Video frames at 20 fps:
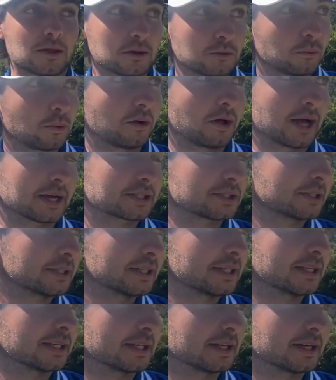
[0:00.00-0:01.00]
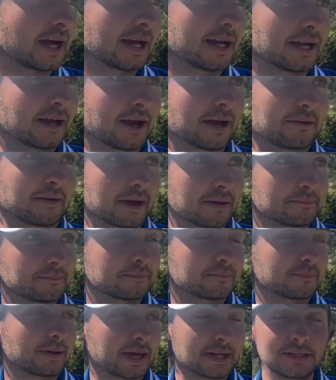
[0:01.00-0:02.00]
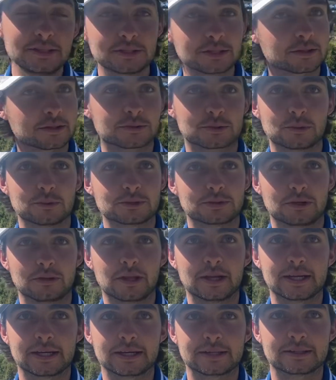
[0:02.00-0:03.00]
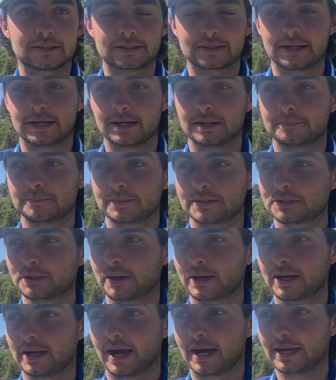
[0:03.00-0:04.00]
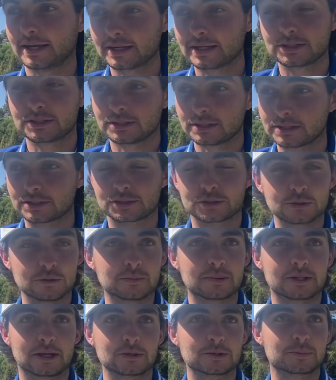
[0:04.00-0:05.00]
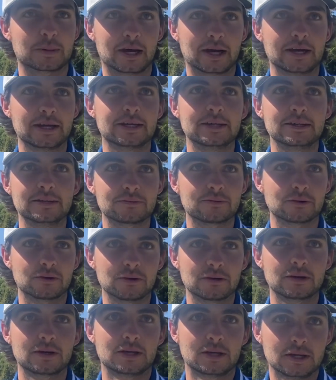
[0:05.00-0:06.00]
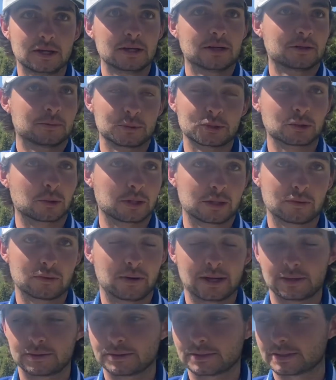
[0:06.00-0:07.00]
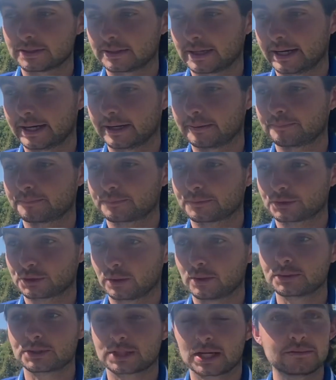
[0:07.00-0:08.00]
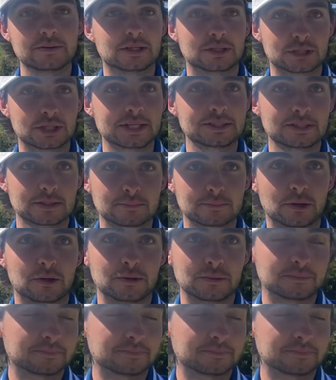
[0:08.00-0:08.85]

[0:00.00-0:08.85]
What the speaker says: Well, actually, I didn't check the scores all day, and so I actually assumed that I was behind for the majority of the round. So I was kind of in a chasing mode.